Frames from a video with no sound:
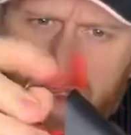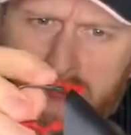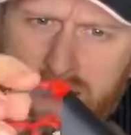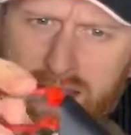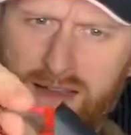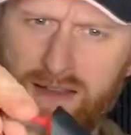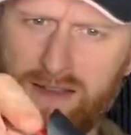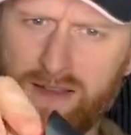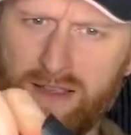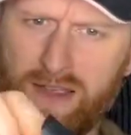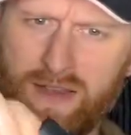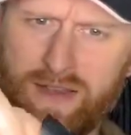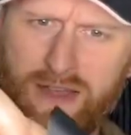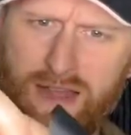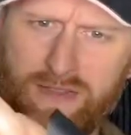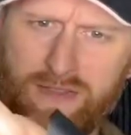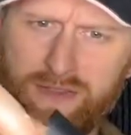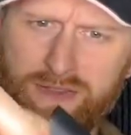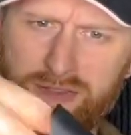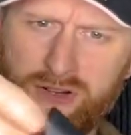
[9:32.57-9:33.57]
It'll go
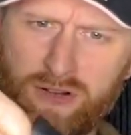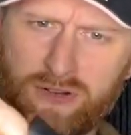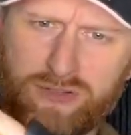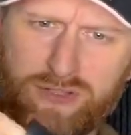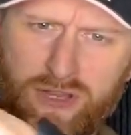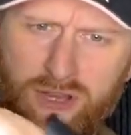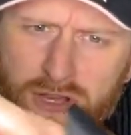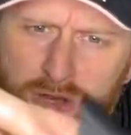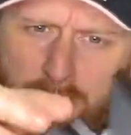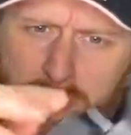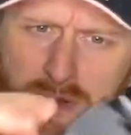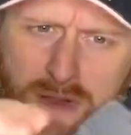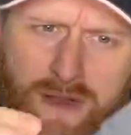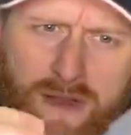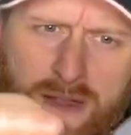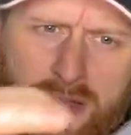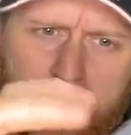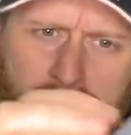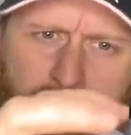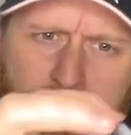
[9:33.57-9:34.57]
down the stock tube.
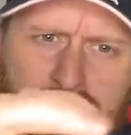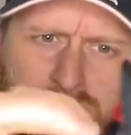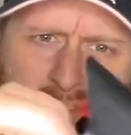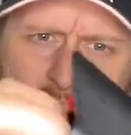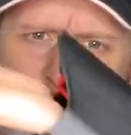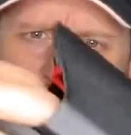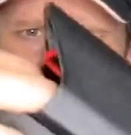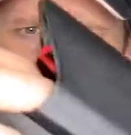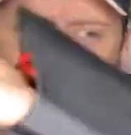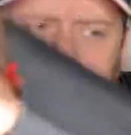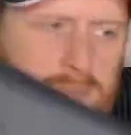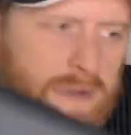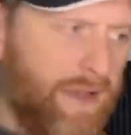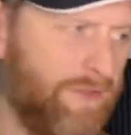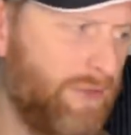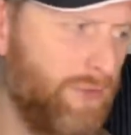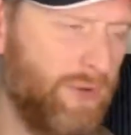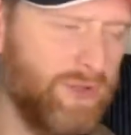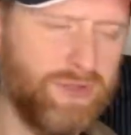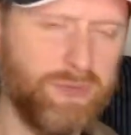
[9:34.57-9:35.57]
Same if
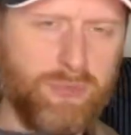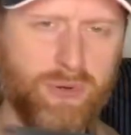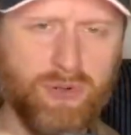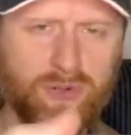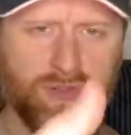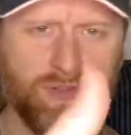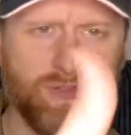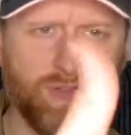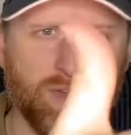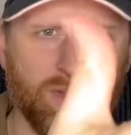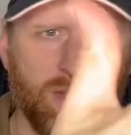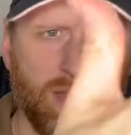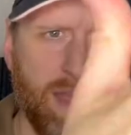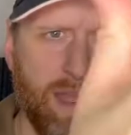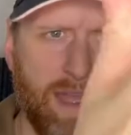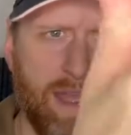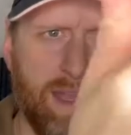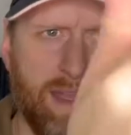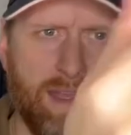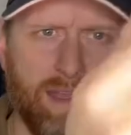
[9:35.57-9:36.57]
you want to put
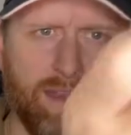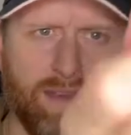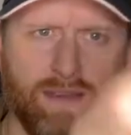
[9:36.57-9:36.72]
a